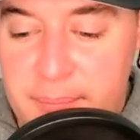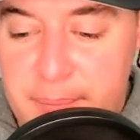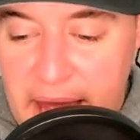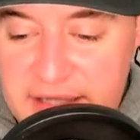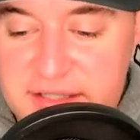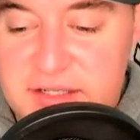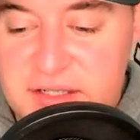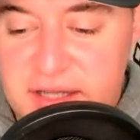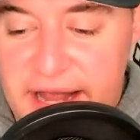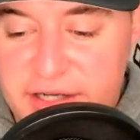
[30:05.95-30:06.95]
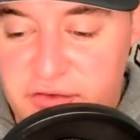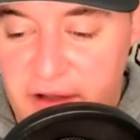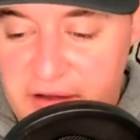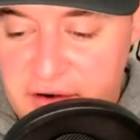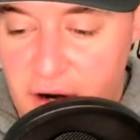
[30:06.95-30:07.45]
best slash
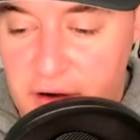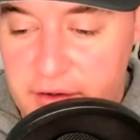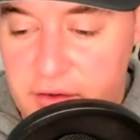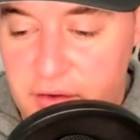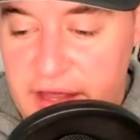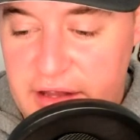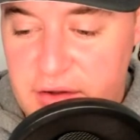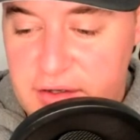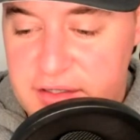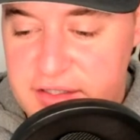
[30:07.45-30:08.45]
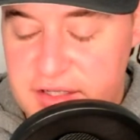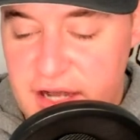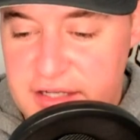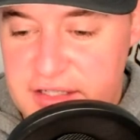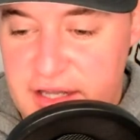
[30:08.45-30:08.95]
favorite article that you can
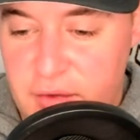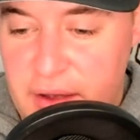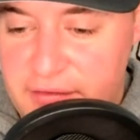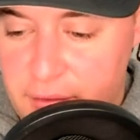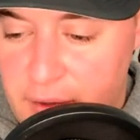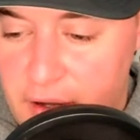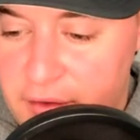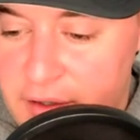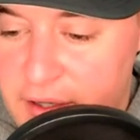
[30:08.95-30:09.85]
discuss that you ever wrote,